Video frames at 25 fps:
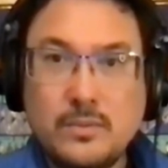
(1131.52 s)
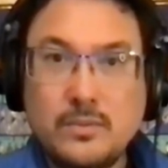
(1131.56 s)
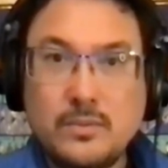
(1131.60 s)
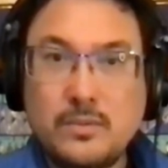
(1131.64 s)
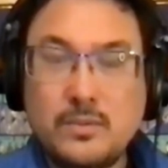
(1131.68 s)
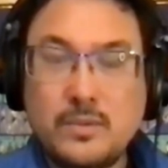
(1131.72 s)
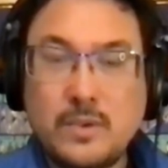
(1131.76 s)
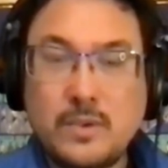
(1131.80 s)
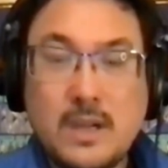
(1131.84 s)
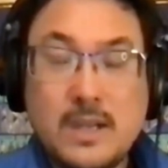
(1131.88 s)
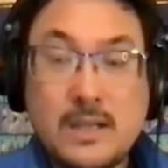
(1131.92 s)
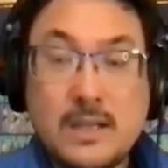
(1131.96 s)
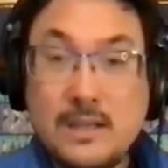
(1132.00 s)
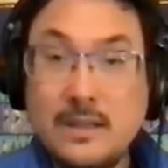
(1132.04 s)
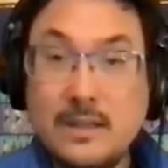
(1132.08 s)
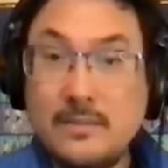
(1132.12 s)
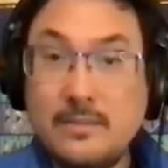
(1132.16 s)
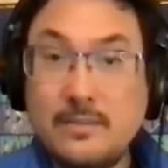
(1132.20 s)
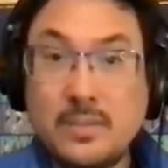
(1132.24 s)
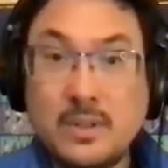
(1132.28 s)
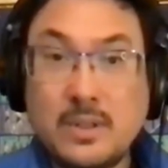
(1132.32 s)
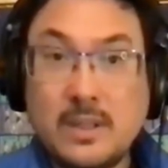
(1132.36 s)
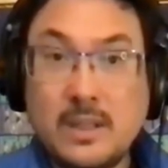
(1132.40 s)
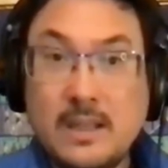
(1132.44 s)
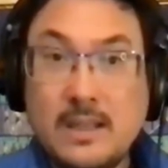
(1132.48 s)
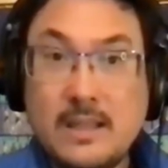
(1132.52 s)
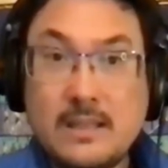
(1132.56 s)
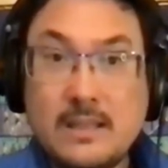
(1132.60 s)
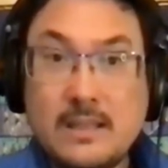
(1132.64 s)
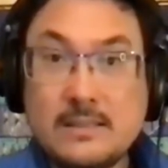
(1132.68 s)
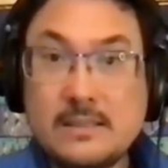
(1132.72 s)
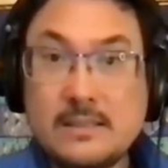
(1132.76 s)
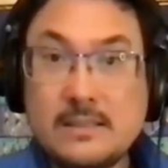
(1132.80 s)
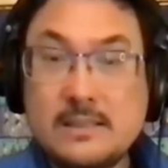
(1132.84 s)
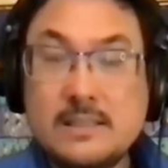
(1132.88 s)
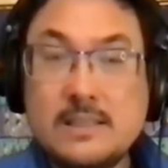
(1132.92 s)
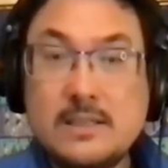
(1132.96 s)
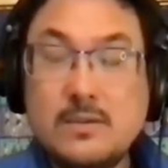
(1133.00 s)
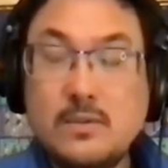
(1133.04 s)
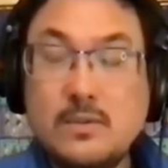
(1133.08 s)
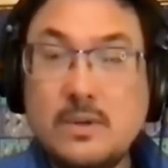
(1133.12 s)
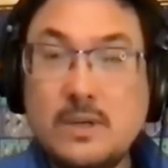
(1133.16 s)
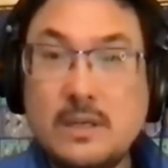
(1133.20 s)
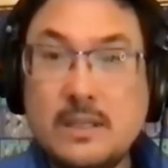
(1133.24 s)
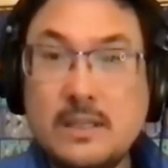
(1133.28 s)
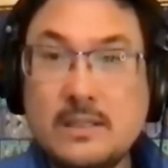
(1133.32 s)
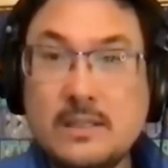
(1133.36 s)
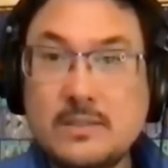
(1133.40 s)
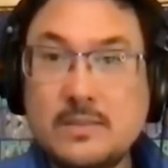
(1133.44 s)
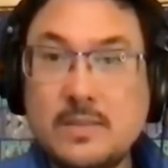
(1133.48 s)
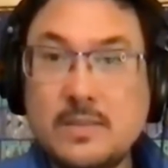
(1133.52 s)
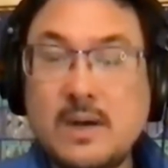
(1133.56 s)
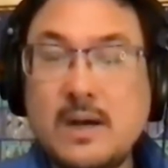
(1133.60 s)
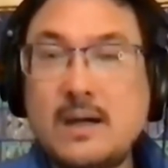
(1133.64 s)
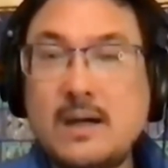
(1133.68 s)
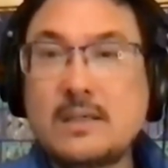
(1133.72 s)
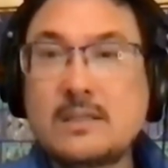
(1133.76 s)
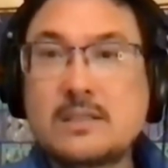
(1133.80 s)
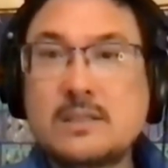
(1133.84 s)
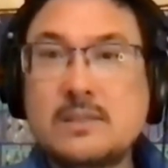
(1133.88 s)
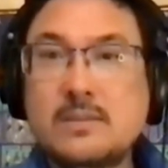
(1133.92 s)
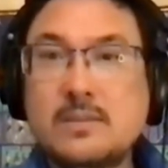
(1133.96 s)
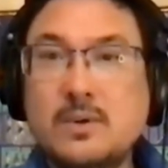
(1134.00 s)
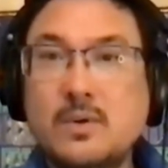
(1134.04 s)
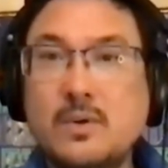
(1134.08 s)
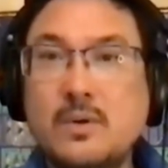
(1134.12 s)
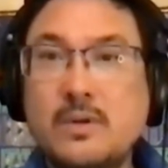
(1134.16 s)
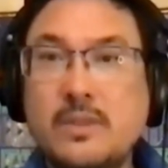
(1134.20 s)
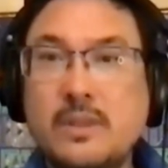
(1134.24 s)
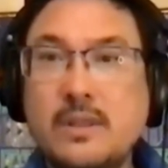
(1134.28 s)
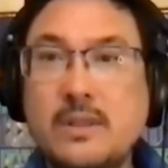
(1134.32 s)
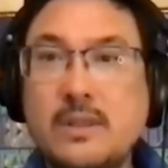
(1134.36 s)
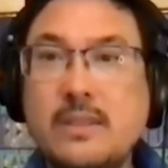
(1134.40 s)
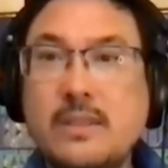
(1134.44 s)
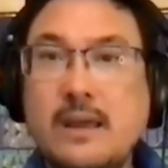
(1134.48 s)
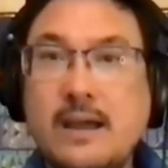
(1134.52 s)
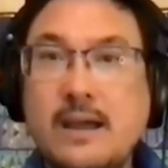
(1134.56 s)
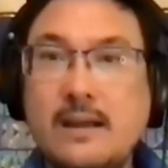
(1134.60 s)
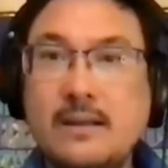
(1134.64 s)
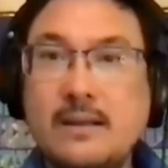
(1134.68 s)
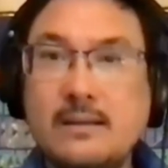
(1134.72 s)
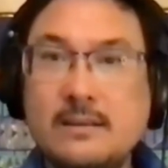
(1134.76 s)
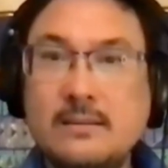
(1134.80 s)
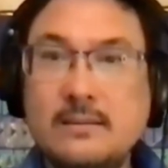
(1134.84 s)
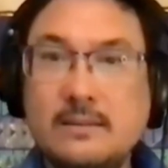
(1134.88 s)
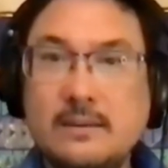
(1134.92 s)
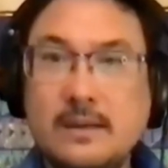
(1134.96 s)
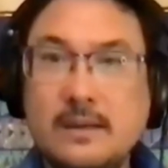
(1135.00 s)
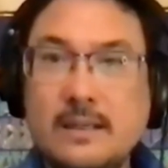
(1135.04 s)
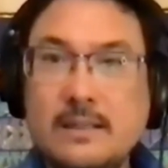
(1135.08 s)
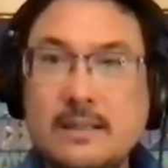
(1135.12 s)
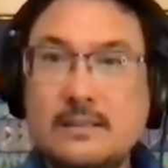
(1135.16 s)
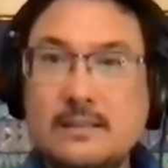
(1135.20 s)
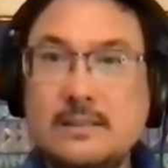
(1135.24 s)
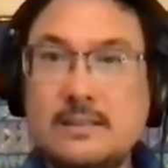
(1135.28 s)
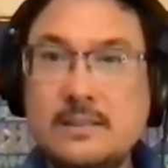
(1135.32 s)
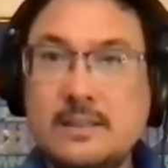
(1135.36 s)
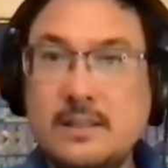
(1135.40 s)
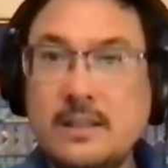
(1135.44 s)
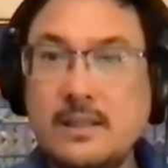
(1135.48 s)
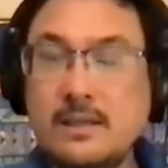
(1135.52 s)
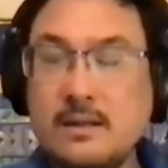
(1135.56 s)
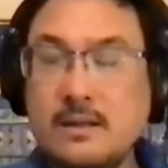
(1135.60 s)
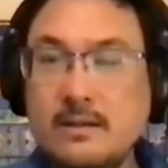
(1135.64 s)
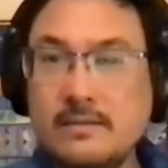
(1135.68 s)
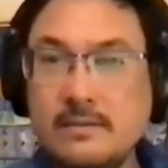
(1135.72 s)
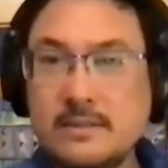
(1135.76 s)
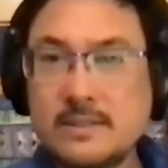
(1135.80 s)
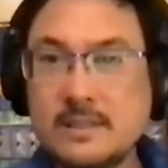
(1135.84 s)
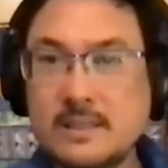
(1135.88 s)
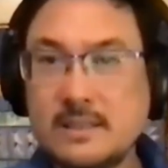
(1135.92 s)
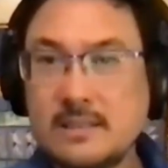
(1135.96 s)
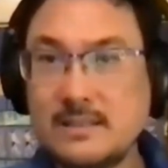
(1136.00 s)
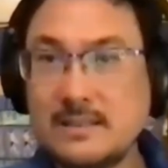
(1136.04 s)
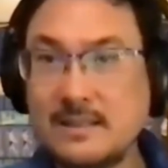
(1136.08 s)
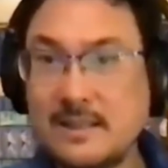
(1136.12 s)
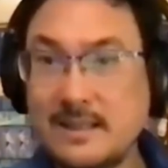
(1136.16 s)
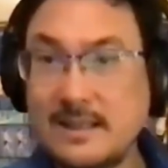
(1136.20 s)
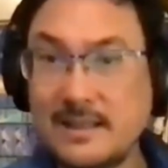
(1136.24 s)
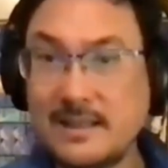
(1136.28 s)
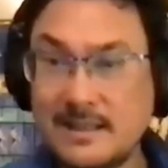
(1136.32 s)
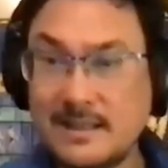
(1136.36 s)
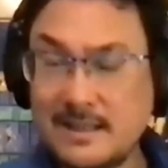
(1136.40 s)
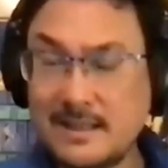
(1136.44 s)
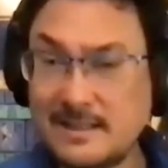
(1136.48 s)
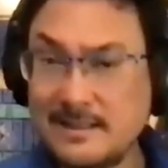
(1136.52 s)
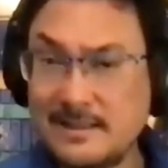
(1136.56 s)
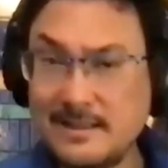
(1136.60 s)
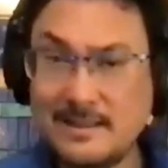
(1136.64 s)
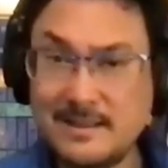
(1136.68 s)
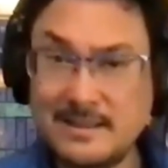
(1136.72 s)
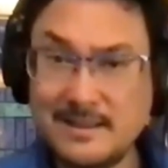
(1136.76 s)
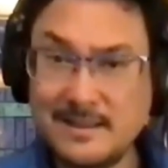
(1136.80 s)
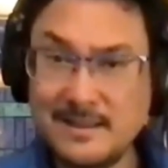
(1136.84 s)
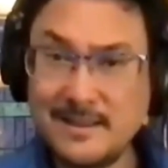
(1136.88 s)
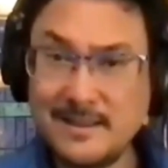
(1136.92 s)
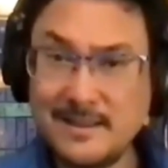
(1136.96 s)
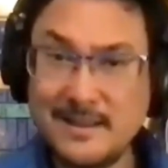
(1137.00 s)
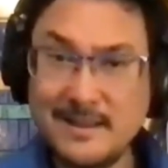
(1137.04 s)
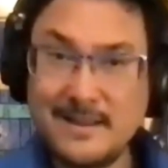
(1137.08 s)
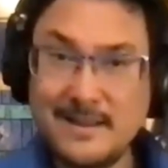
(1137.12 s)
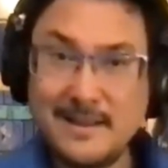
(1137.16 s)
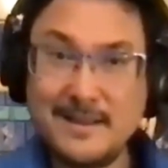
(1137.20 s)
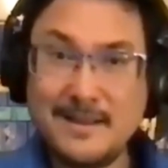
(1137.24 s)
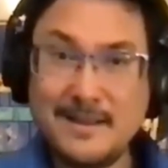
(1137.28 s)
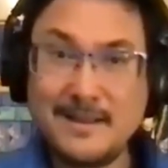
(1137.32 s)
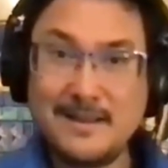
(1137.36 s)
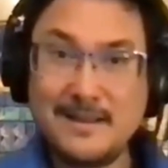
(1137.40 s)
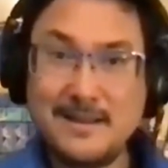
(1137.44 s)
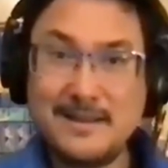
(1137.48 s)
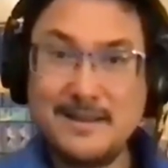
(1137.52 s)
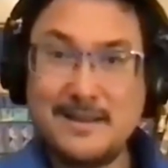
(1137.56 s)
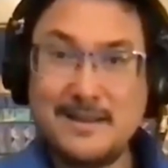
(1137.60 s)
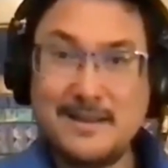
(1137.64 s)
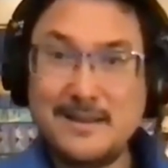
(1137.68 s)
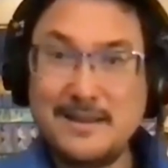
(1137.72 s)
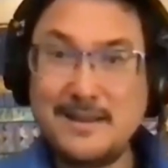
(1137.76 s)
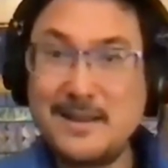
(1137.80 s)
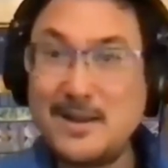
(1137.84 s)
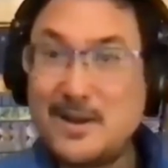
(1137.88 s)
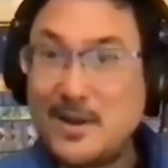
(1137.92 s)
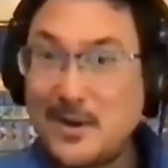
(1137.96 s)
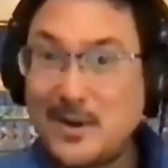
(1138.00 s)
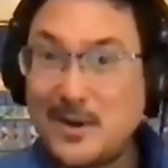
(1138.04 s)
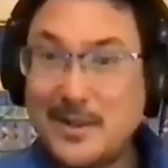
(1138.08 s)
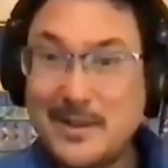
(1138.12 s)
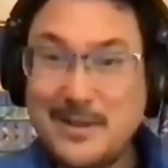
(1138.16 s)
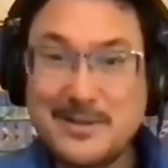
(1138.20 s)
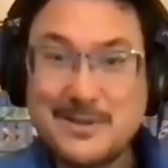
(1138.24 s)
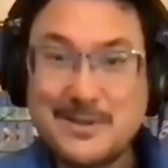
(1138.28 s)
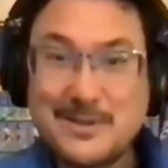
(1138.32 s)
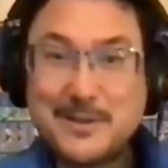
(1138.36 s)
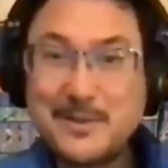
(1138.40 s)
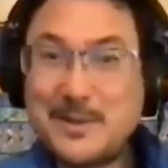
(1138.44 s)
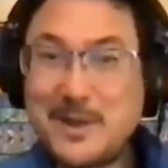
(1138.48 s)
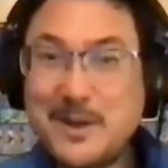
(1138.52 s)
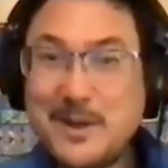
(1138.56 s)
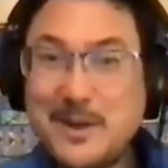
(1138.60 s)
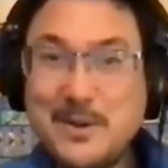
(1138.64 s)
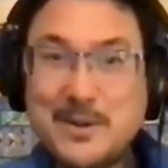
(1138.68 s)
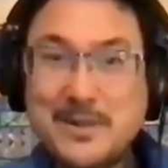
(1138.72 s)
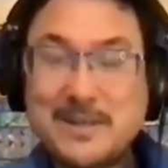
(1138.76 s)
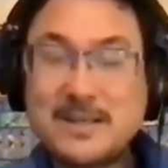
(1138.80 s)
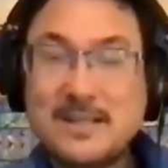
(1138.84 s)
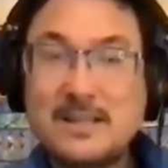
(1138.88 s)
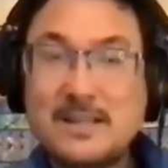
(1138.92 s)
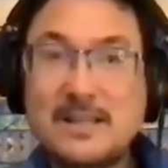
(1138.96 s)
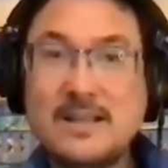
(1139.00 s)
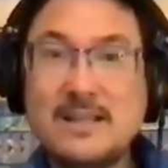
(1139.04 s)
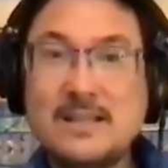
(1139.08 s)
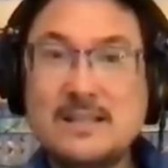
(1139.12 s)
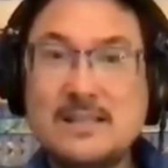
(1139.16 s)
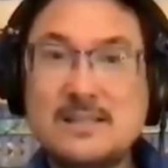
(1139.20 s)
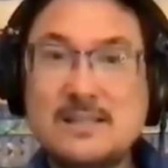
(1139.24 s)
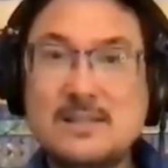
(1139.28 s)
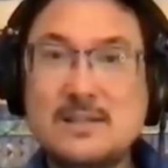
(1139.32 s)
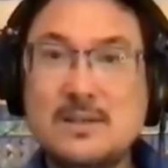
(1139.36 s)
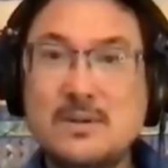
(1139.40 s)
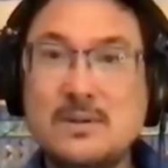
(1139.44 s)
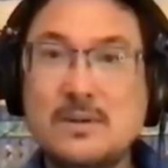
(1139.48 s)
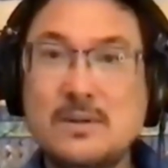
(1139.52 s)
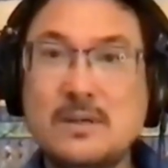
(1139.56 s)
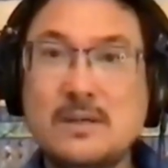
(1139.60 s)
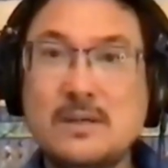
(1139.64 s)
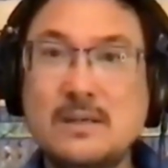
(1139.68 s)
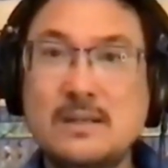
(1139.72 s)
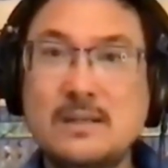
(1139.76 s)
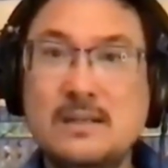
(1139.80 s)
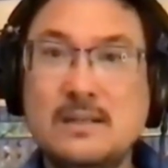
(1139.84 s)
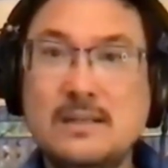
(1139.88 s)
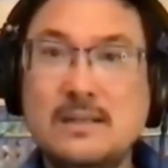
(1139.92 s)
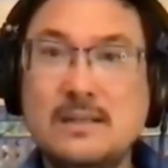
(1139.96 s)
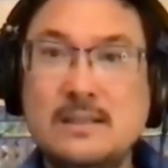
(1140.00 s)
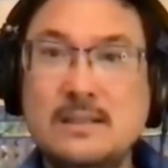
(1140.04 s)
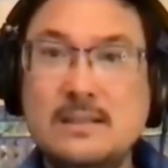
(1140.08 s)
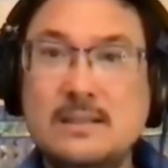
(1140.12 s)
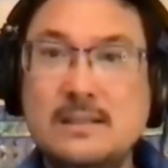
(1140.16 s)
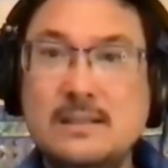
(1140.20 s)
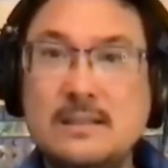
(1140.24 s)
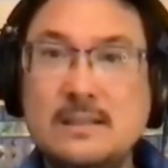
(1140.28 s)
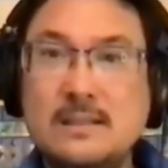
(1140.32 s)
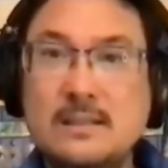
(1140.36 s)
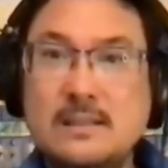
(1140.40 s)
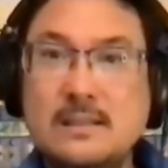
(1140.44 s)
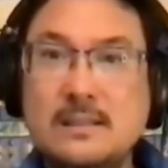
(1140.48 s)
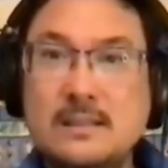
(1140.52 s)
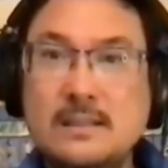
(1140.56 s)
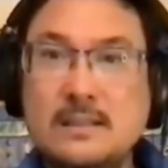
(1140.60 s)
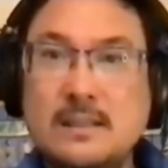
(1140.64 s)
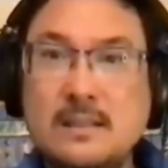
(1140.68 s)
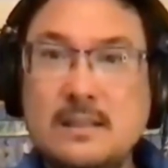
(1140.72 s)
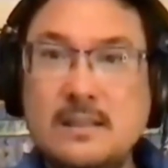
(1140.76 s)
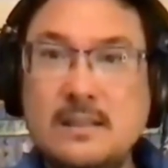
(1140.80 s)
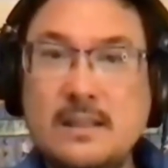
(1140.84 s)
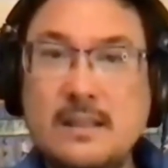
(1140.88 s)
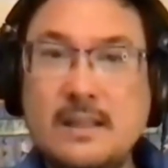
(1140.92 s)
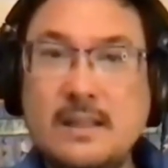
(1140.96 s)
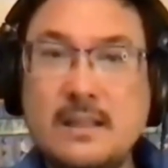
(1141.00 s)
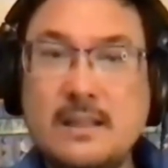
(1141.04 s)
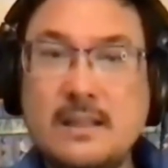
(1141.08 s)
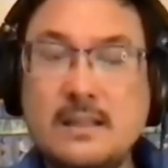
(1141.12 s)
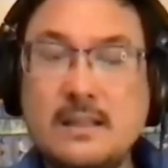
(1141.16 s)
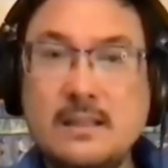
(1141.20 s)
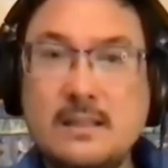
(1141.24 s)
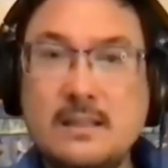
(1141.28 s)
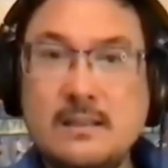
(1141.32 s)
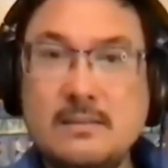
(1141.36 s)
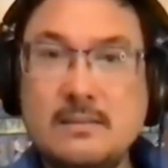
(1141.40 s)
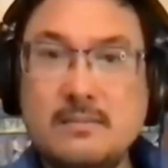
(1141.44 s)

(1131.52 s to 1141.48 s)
run and play and see what is possible within that, right? So then all of a sudden, like, an artist, a poet, and a land steward, like,